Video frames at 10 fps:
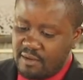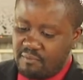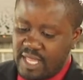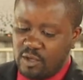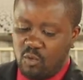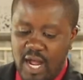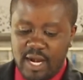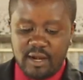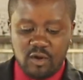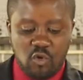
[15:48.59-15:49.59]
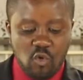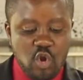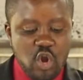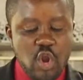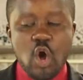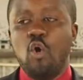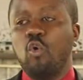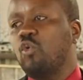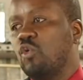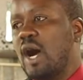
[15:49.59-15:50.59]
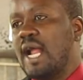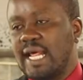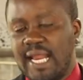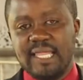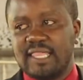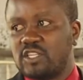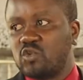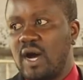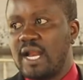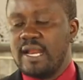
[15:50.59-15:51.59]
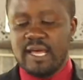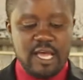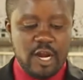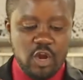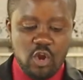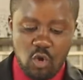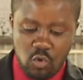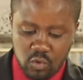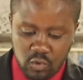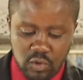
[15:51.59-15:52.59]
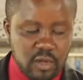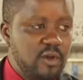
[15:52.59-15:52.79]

But the one who know, underline that word, know,